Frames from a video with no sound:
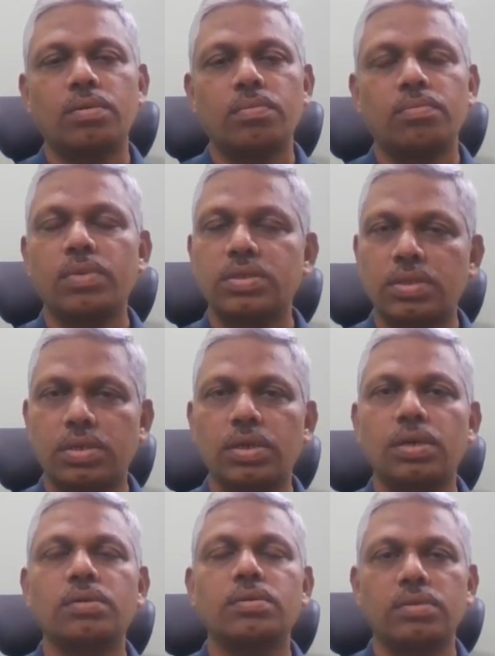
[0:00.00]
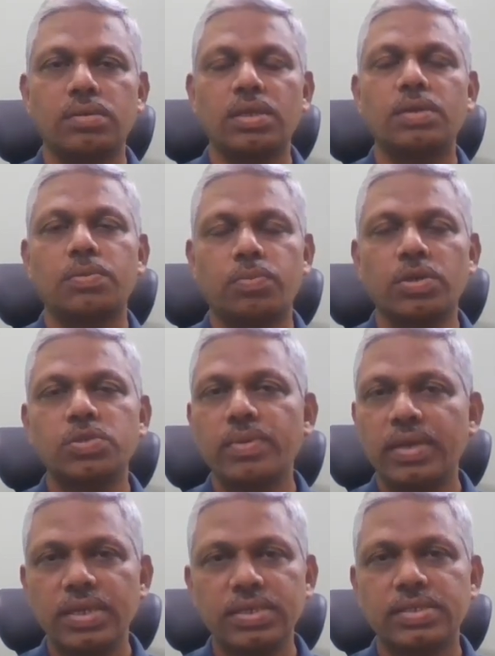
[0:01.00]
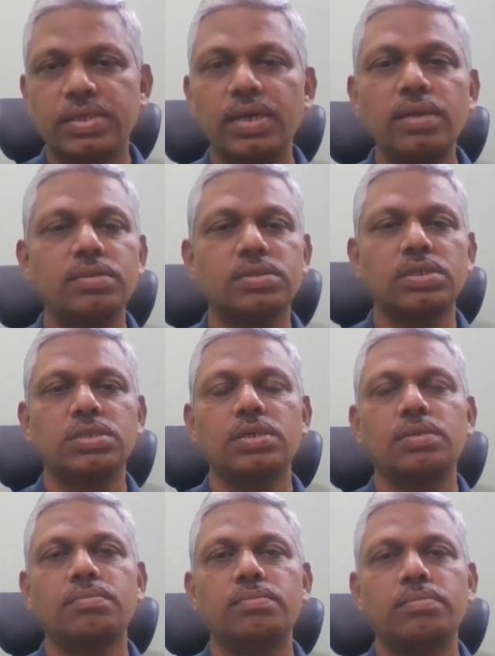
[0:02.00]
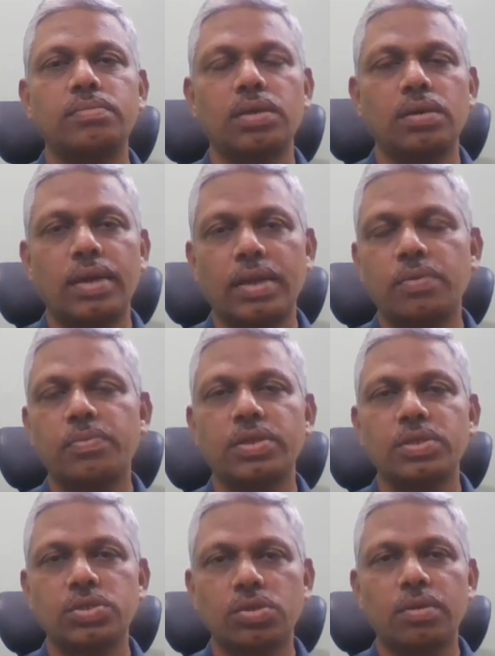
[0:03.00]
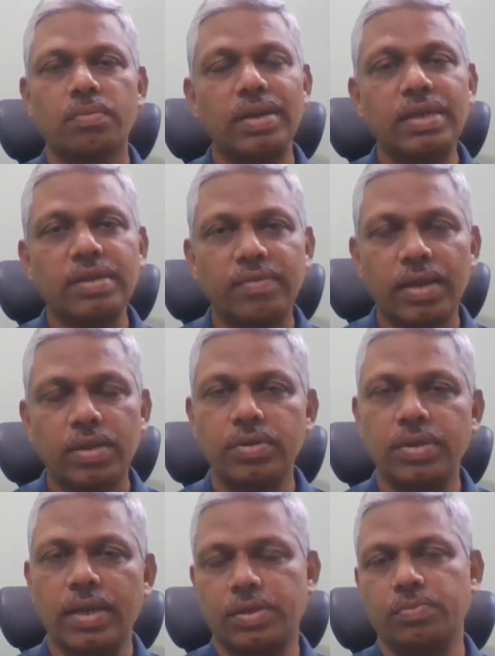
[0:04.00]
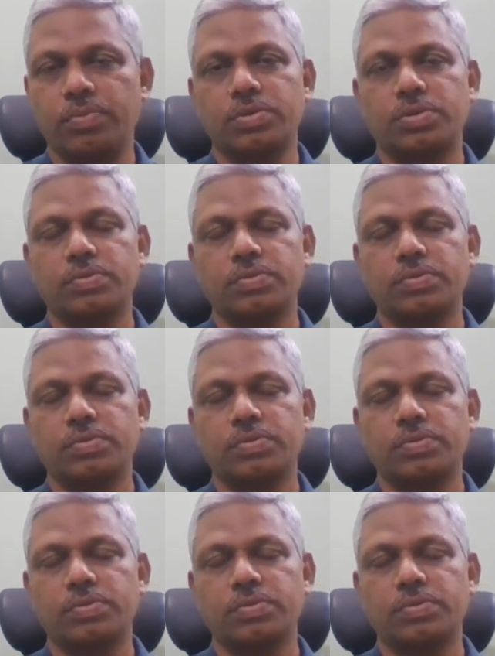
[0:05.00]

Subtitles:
But that possibility is there. Such a attribute is called multi-valued attribute.